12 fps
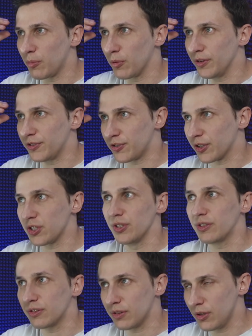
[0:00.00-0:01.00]
with a structure.
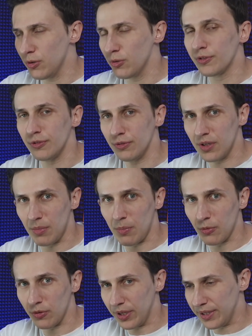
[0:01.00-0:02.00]
It's cool to come up
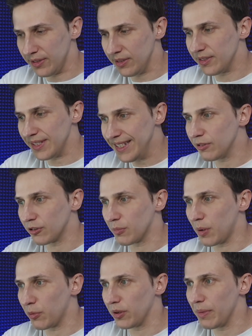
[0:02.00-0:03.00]
with the idea. It's easy to come
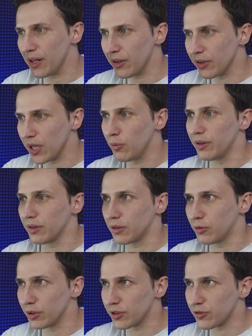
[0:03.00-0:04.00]
up with a melody, with the
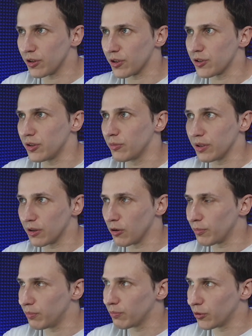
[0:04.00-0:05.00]
chord structure, with the
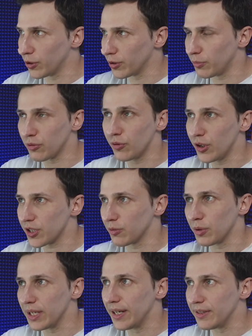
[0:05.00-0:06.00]
chord progression,
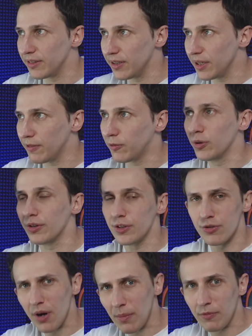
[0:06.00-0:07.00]
with the idea for the
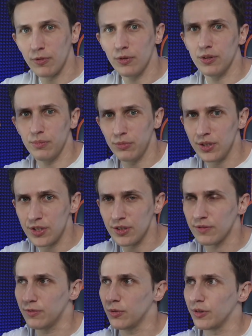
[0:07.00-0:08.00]
drop, for the
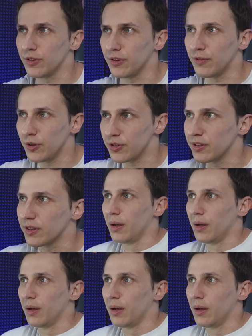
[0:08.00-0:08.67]
bridges, for the verses.